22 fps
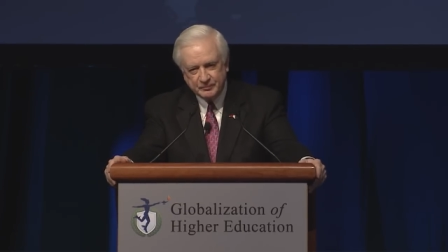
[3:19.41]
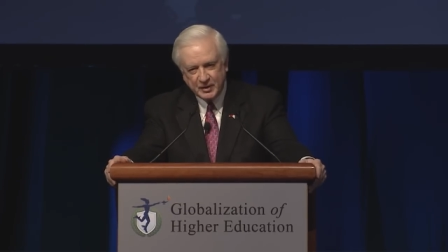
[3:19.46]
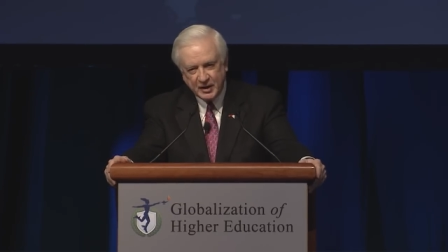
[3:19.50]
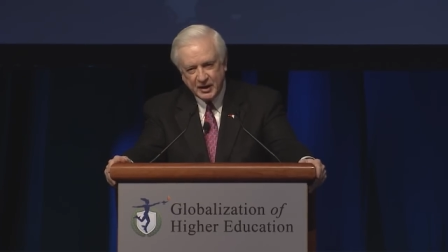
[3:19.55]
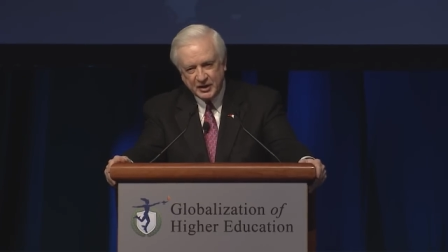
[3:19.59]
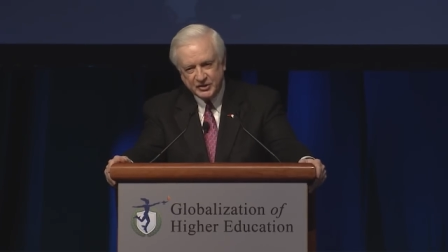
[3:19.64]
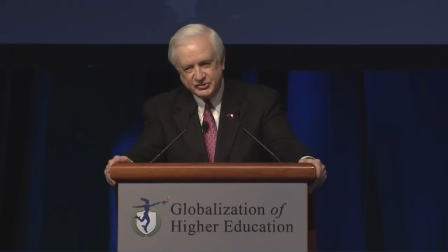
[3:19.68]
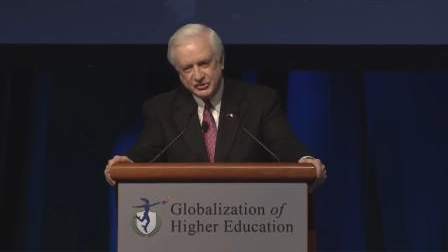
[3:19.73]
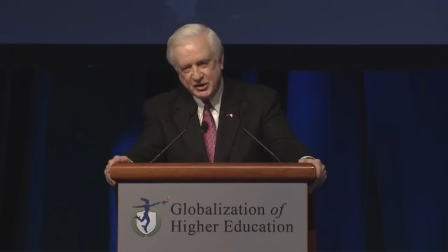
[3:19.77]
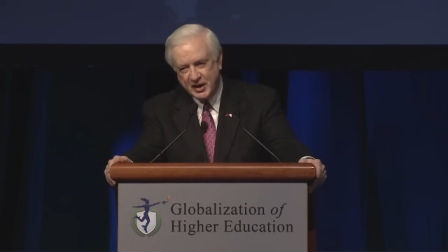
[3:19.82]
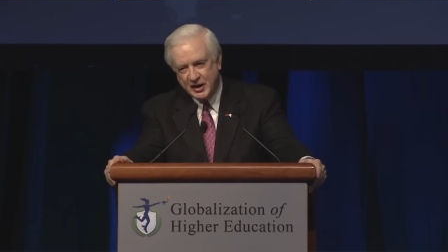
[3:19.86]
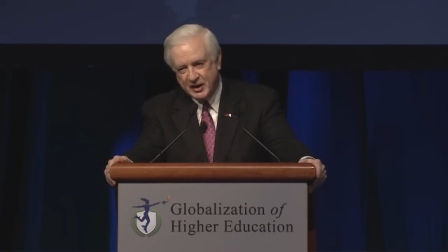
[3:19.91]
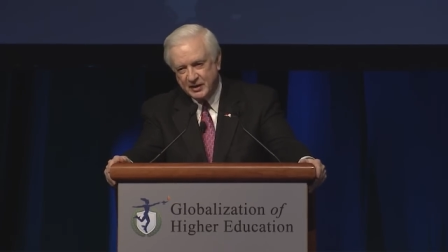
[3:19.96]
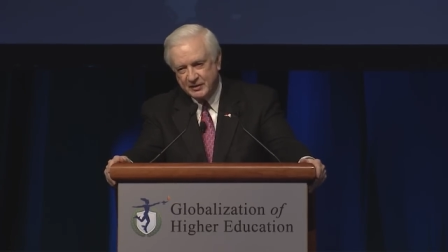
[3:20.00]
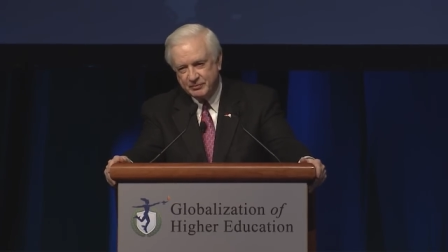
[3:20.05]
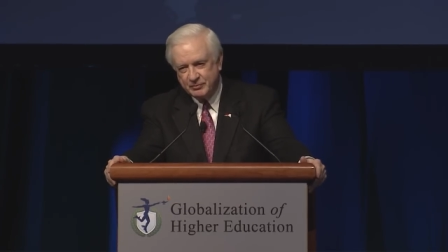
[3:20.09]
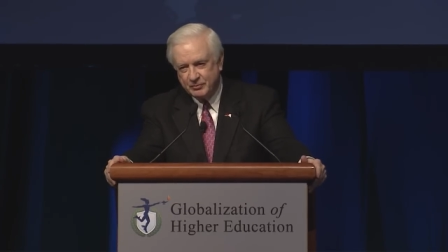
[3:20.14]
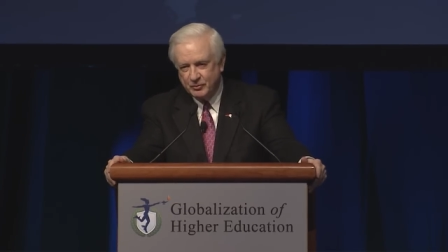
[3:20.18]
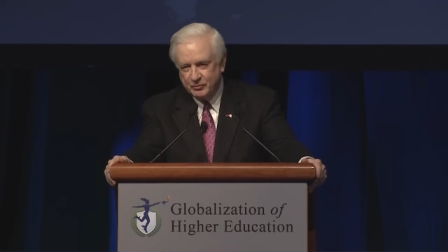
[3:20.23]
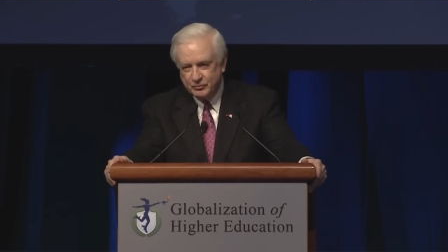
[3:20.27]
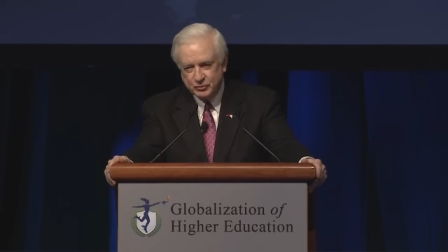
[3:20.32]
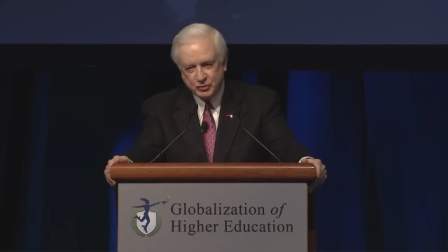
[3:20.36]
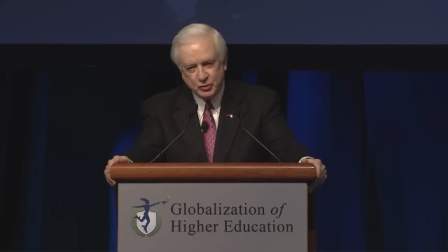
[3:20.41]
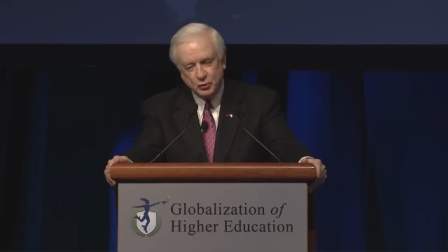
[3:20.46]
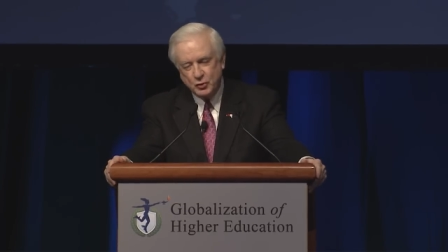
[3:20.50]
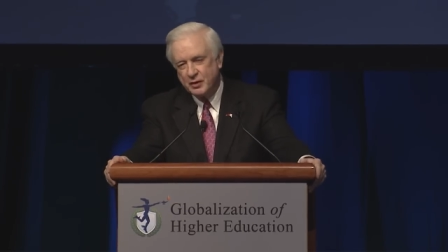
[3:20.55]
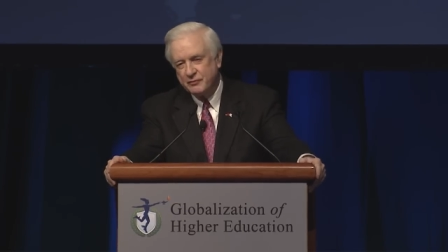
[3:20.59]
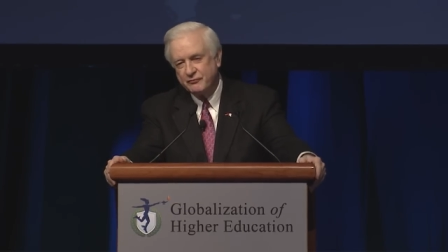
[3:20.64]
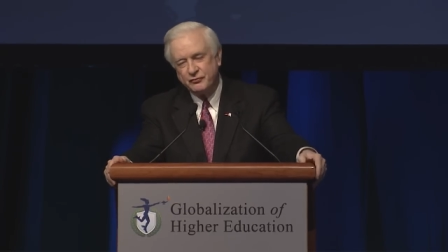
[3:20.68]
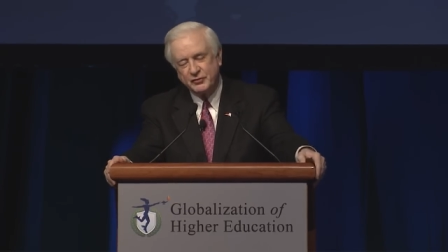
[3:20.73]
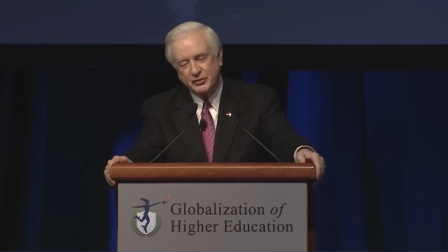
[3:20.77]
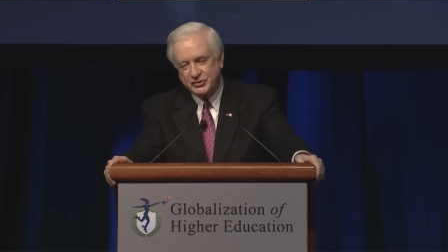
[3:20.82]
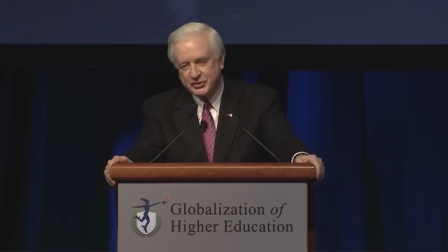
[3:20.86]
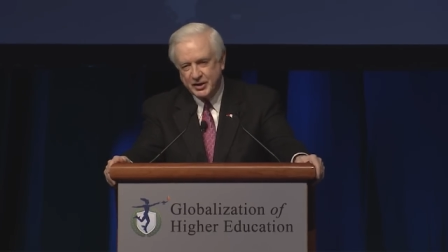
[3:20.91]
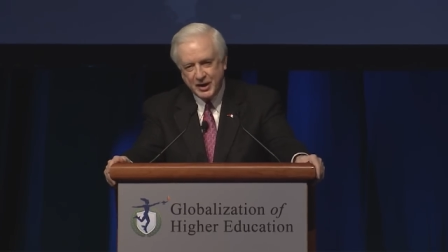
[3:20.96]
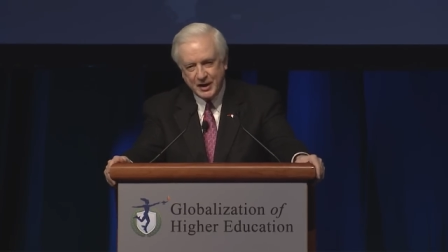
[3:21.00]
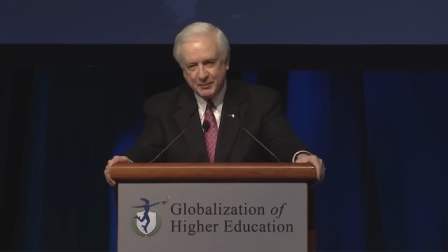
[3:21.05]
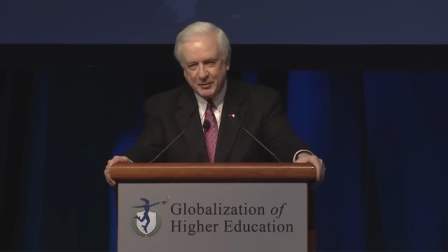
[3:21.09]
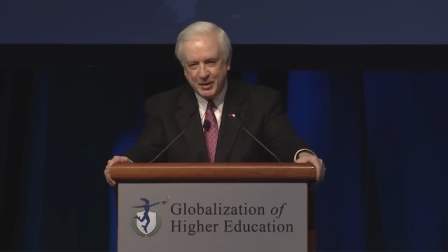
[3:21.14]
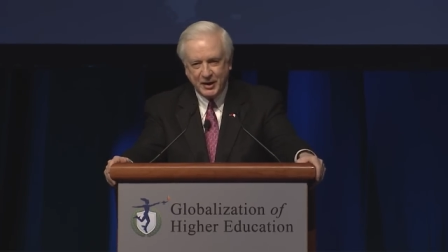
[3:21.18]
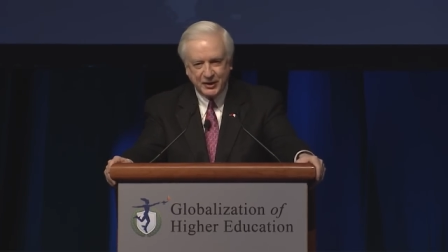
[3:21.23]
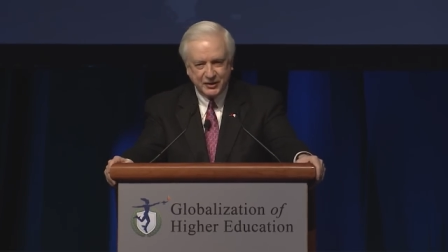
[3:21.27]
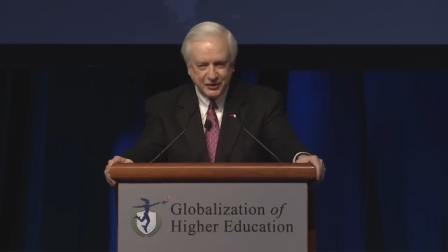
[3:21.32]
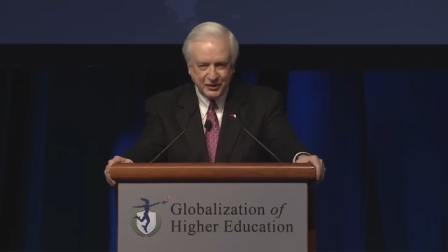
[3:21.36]
as I do every
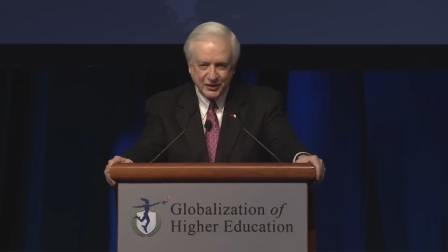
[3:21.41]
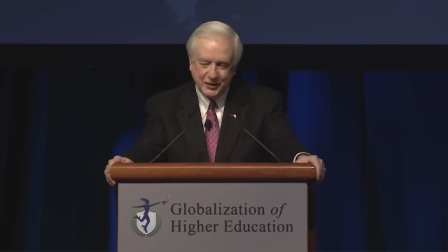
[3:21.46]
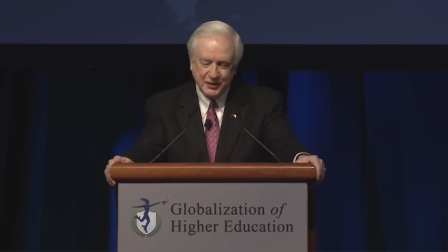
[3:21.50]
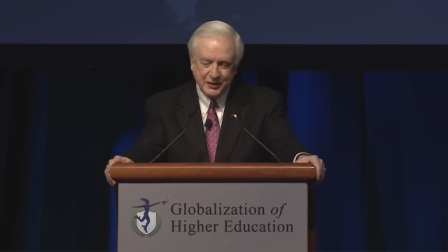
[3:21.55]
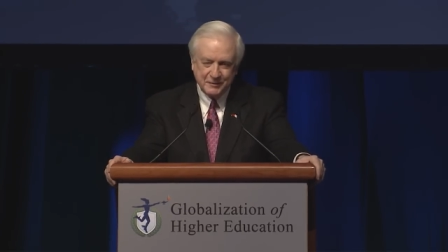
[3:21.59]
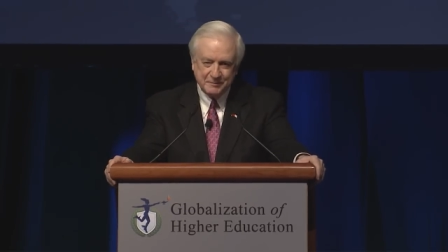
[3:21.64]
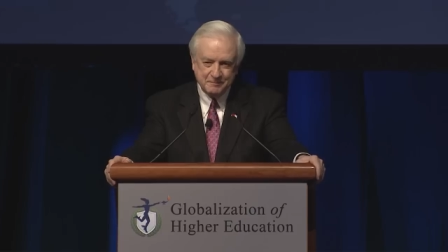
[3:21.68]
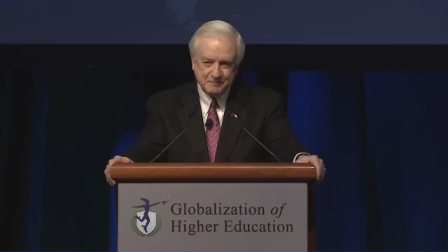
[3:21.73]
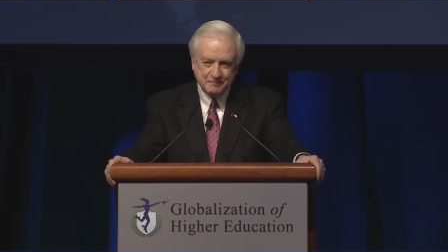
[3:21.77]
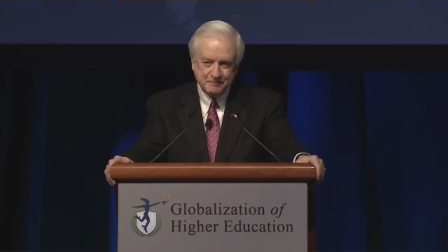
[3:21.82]
time I can,